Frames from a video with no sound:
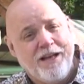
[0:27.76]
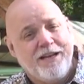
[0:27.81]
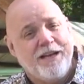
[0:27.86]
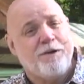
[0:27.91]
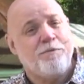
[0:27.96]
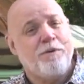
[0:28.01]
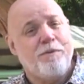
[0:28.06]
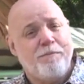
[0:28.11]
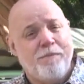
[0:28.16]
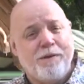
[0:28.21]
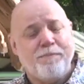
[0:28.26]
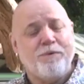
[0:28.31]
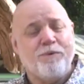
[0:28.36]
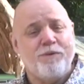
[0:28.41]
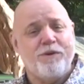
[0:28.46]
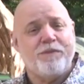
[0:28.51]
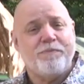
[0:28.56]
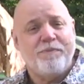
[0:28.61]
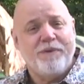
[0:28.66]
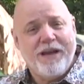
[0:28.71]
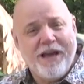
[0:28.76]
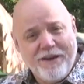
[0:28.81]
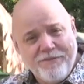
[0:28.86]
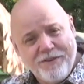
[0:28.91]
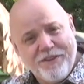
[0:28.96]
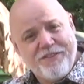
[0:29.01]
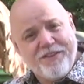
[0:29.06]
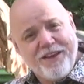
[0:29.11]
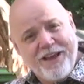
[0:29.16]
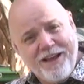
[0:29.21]
Now, remember with me
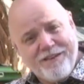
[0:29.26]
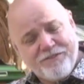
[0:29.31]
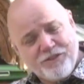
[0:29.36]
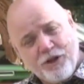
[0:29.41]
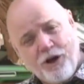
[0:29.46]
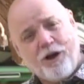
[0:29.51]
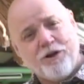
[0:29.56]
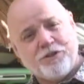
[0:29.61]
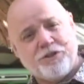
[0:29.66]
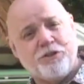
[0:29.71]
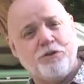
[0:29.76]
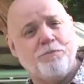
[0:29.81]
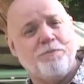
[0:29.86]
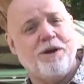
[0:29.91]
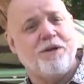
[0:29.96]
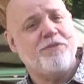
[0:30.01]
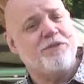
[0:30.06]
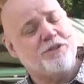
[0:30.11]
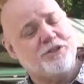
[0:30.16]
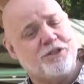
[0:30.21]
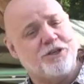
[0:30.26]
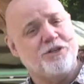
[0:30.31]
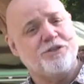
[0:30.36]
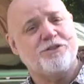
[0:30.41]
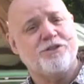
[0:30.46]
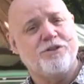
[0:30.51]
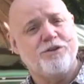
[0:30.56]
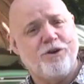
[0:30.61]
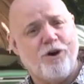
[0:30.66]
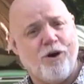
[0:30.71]
everything I've taught you about the
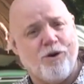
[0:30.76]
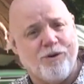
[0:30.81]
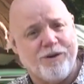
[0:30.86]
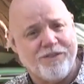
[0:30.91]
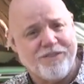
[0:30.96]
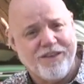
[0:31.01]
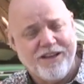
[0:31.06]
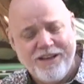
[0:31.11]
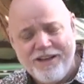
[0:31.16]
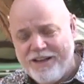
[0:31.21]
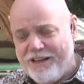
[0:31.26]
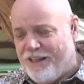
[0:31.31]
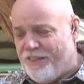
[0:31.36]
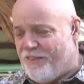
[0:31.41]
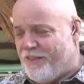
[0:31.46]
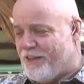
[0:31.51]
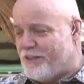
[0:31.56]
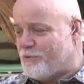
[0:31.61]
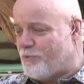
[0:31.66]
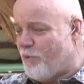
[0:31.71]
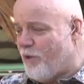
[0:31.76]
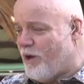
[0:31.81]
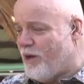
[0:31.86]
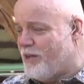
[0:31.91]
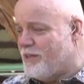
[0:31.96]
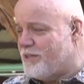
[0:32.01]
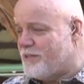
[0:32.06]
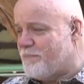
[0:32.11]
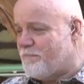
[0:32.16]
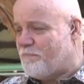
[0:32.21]
church in Corinth. This
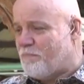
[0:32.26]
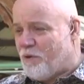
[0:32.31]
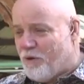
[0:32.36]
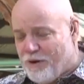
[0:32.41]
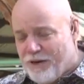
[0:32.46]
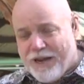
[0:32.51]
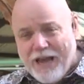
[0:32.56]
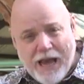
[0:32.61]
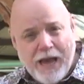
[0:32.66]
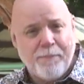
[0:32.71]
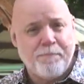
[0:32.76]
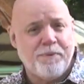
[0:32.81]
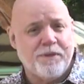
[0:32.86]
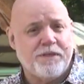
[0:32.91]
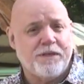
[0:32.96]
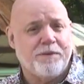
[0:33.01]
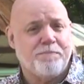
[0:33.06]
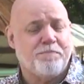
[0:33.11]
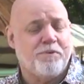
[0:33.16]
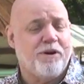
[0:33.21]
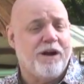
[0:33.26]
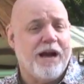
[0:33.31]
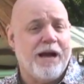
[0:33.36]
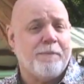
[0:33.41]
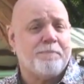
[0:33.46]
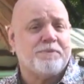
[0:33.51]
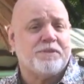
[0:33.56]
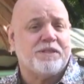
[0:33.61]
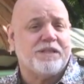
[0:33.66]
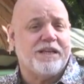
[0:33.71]
was per capita,
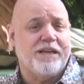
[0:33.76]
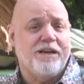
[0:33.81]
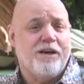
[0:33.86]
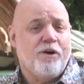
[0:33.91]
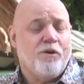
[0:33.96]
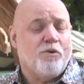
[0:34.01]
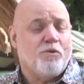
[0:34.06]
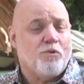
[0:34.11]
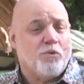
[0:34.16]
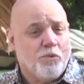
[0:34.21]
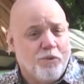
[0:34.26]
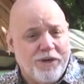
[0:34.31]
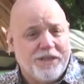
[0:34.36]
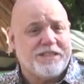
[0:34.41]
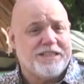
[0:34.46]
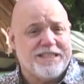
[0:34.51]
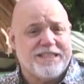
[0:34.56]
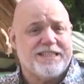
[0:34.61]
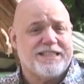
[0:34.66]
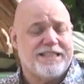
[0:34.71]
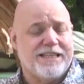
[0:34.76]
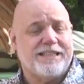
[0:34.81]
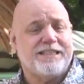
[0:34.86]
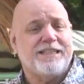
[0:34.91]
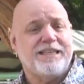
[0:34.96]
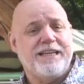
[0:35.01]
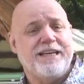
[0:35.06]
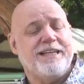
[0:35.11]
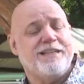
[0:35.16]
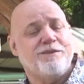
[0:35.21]
perhaps the richest
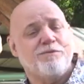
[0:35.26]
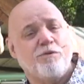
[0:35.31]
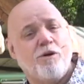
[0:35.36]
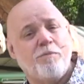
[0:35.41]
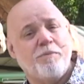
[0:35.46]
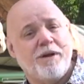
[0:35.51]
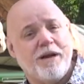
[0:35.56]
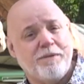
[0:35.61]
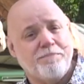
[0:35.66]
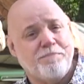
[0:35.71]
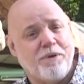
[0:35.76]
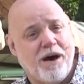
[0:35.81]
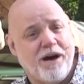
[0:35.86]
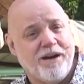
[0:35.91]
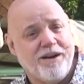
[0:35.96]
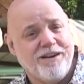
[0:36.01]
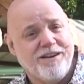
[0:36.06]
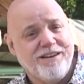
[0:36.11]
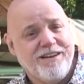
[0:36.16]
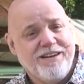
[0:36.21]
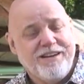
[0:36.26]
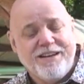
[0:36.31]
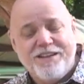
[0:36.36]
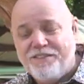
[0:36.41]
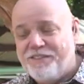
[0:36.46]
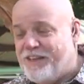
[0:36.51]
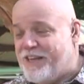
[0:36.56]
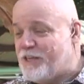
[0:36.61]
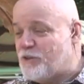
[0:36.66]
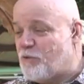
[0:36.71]
city in the Roman Empire.
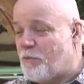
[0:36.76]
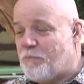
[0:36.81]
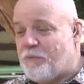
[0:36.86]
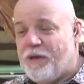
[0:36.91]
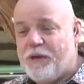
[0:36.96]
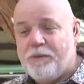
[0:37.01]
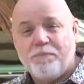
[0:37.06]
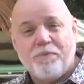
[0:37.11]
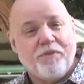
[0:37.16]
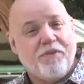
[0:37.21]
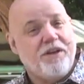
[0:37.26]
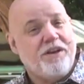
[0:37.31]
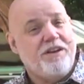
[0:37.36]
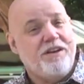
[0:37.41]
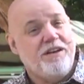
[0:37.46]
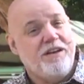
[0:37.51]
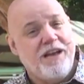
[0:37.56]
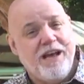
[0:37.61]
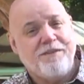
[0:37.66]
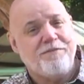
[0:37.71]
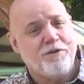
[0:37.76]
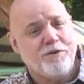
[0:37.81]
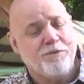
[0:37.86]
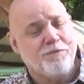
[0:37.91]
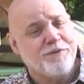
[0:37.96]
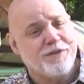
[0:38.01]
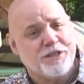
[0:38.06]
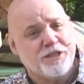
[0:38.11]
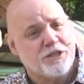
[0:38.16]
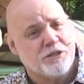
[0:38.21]
These were people that never
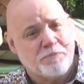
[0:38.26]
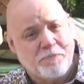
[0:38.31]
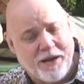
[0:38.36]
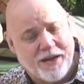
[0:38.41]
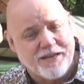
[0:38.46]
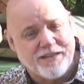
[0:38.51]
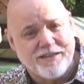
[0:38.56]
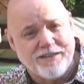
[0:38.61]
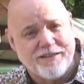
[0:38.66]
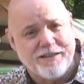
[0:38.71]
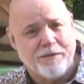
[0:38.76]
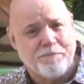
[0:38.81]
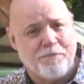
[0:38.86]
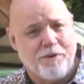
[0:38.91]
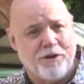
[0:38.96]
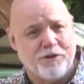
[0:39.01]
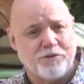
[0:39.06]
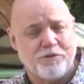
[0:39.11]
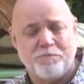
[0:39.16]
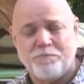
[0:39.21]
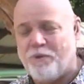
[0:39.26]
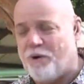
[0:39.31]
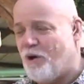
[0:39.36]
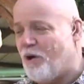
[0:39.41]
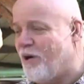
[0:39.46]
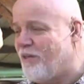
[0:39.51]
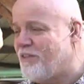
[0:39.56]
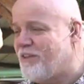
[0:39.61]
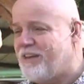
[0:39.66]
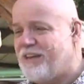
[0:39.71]
respected the Apostle
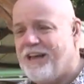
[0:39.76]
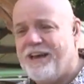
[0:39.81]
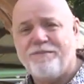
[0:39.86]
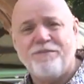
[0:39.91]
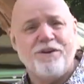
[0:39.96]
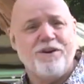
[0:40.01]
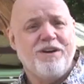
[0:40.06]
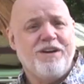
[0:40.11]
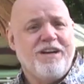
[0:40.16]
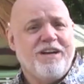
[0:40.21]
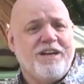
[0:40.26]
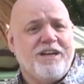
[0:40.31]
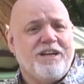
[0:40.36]
Paul, that never